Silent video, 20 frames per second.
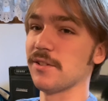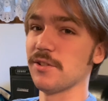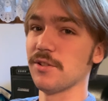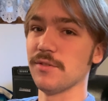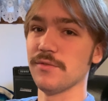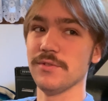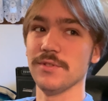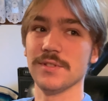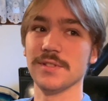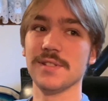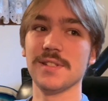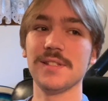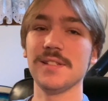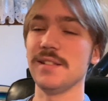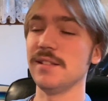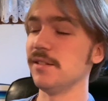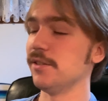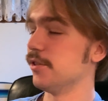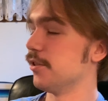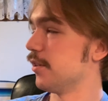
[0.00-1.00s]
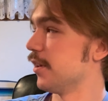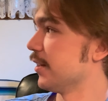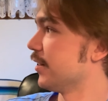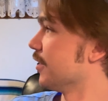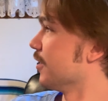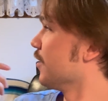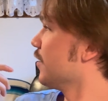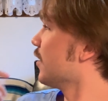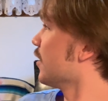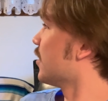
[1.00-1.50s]
I don't know if you can see, you know, like
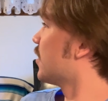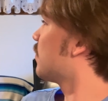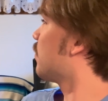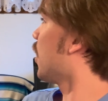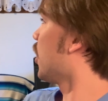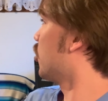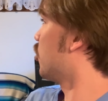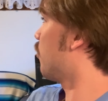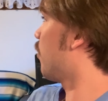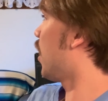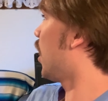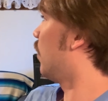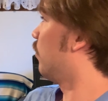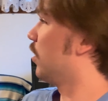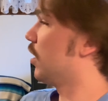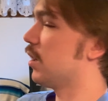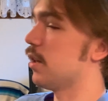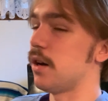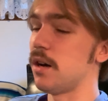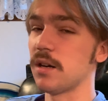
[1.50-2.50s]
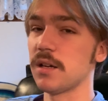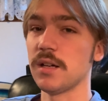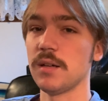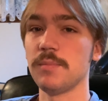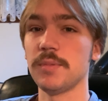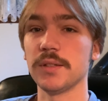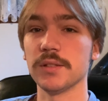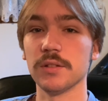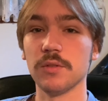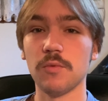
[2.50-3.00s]
the, the SpongeBob clock
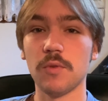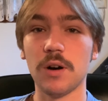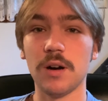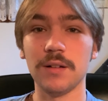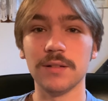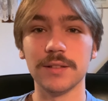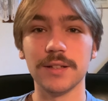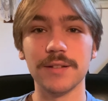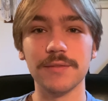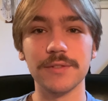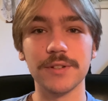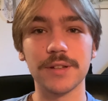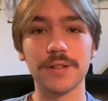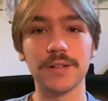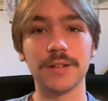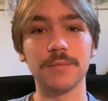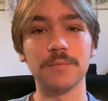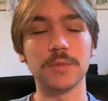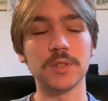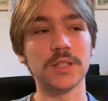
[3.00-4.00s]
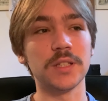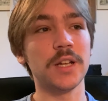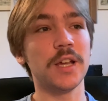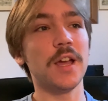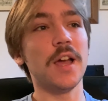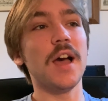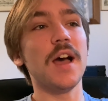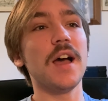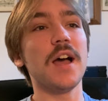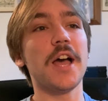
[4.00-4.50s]
up on the wall and everything, but
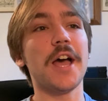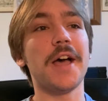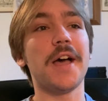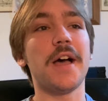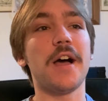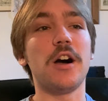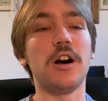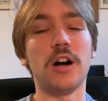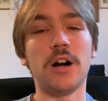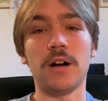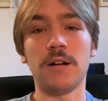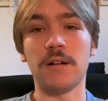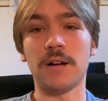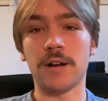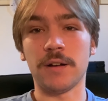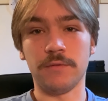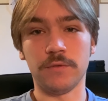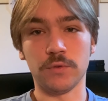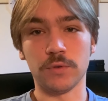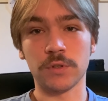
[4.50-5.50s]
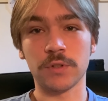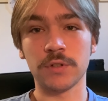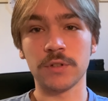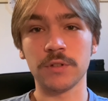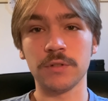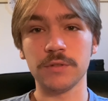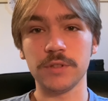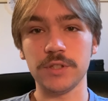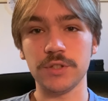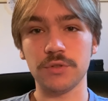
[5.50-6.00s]
I've ordered
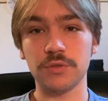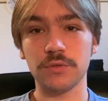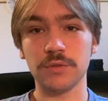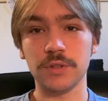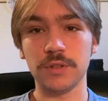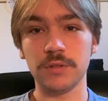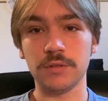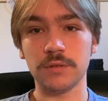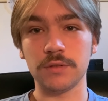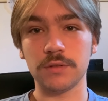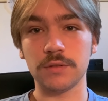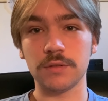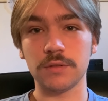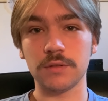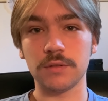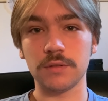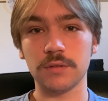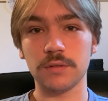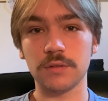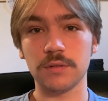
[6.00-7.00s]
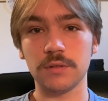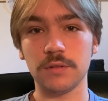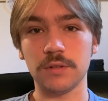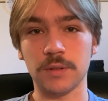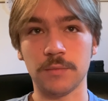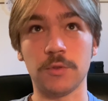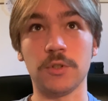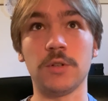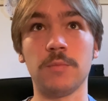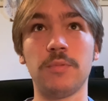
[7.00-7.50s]
a green screen.
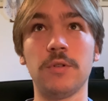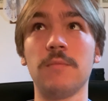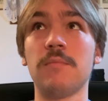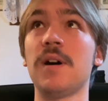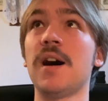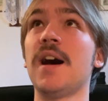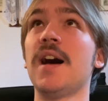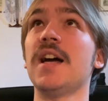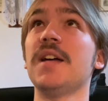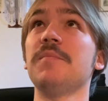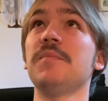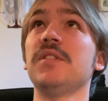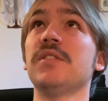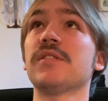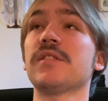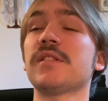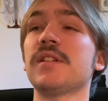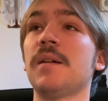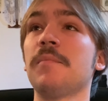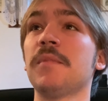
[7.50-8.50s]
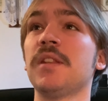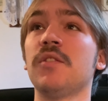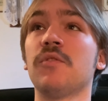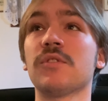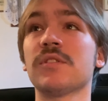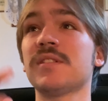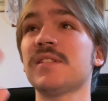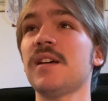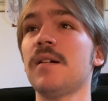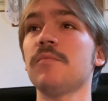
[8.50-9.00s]
I'm gonna put behind me or something,
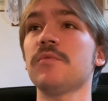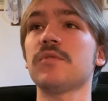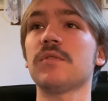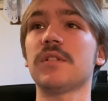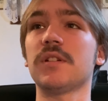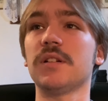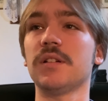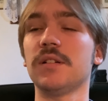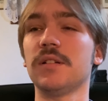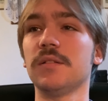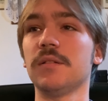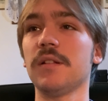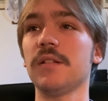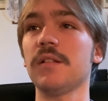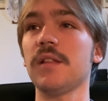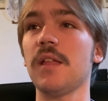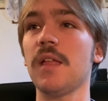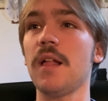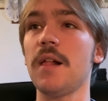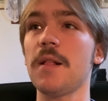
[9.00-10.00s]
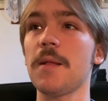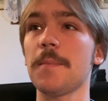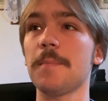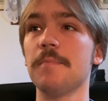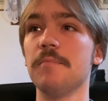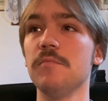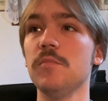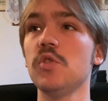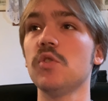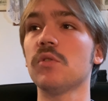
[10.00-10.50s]
or some sort of
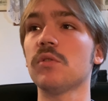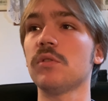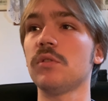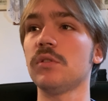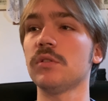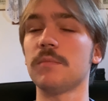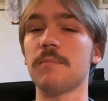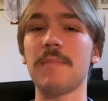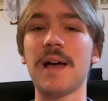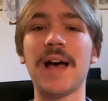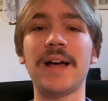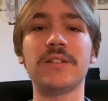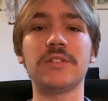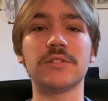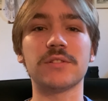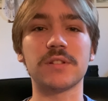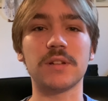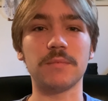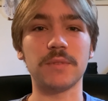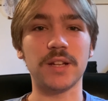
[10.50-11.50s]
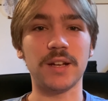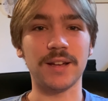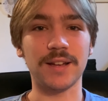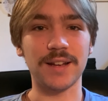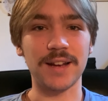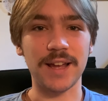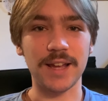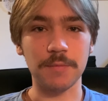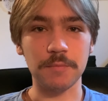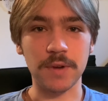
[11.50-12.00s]
mural or map or something I
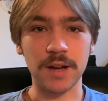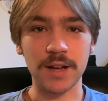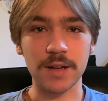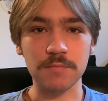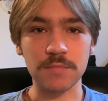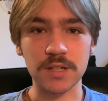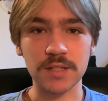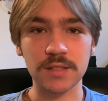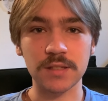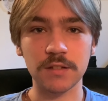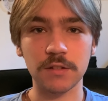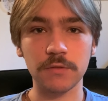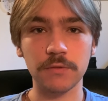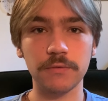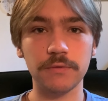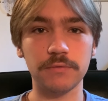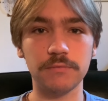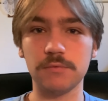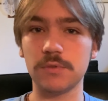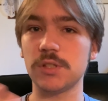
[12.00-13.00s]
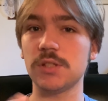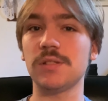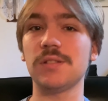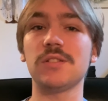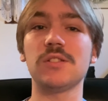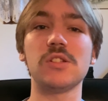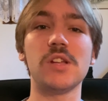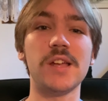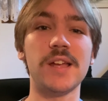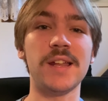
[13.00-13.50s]
can hang behind myself.
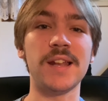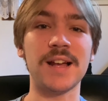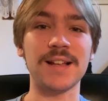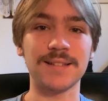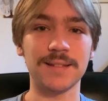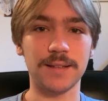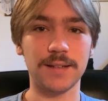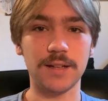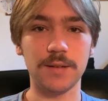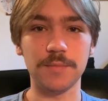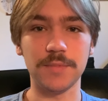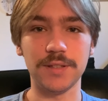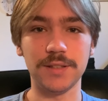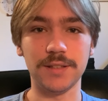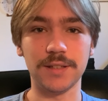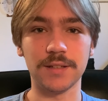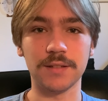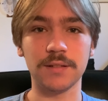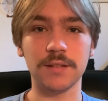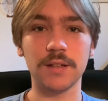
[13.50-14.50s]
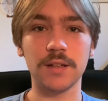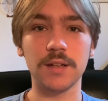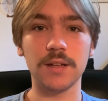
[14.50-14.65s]
It hasn't come in yet.